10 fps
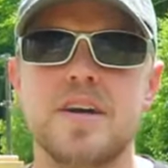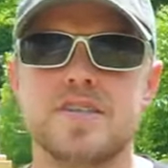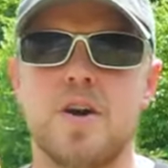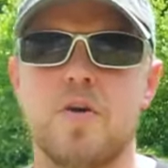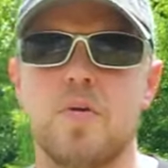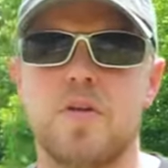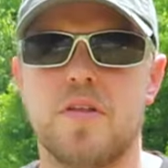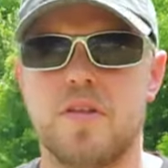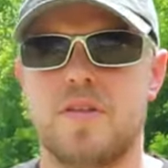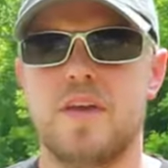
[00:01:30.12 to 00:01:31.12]
So
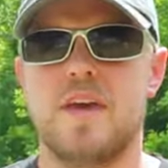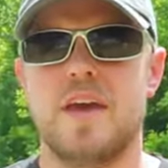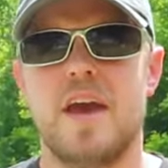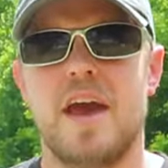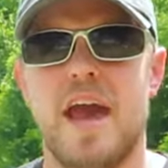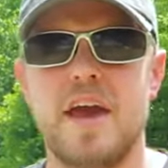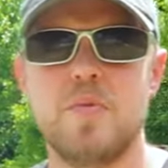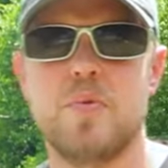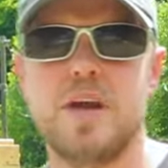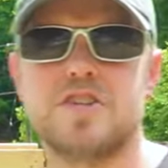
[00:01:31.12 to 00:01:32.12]
the
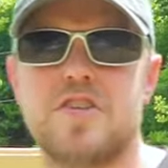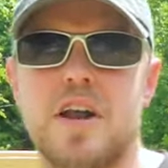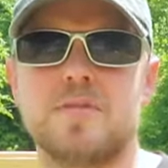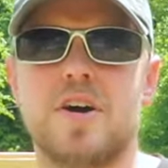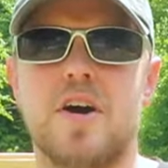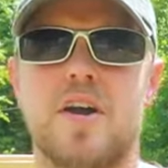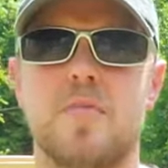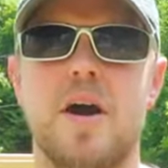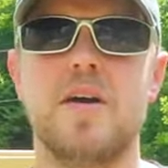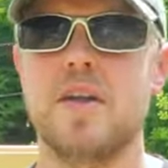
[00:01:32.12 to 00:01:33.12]
head pressure that I'm talking
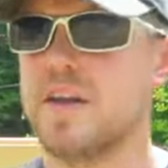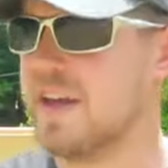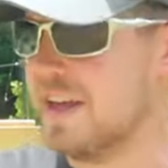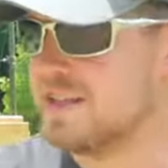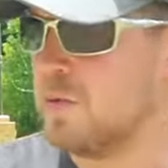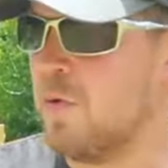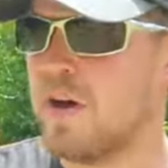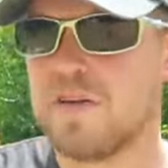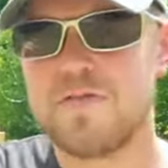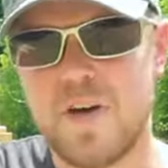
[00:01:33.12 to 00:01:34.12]
about is the
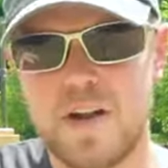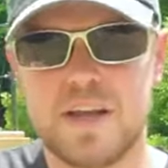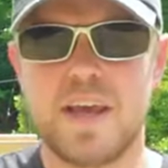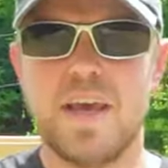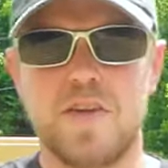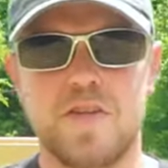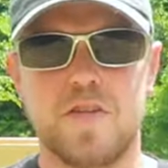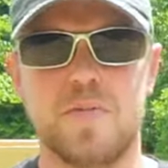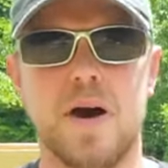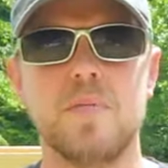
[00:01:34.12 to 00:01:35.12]
water falling into
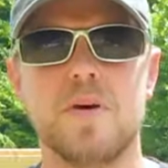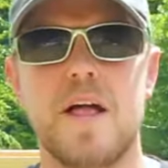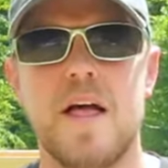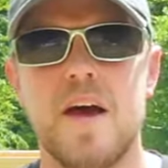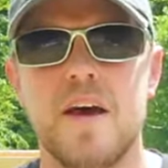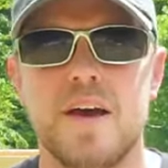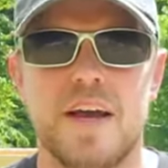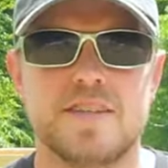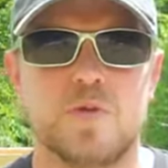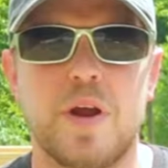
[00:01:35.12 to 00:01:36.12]
the pump.
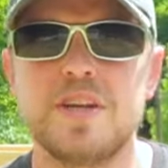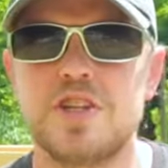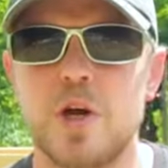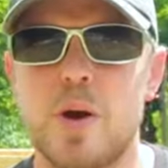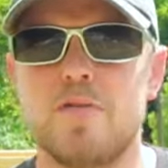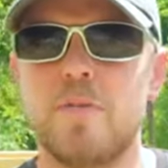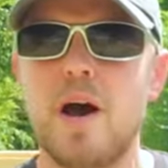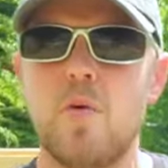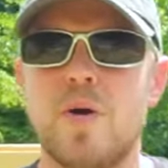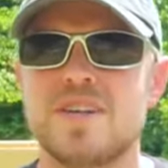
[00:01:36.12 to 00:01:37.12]
It's a ratio of
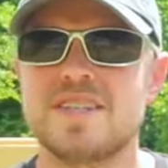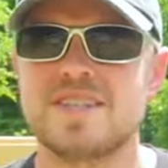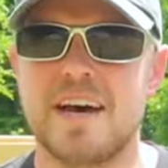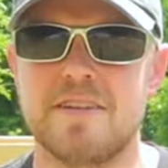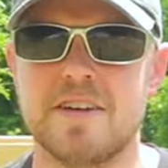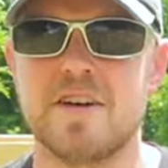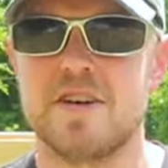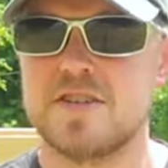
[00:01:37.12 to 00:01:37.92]
about 1 to 7.